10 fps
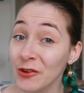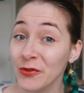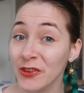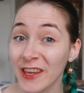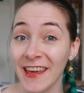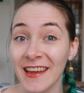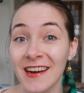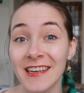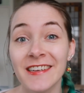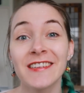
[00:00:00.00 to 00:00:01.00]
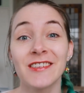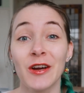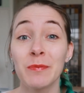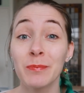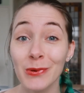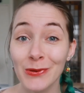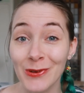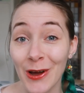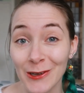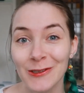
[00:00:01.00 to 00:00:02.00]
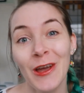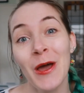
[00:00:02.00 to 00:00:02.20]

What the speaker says: of the CreaLien Design Podcast.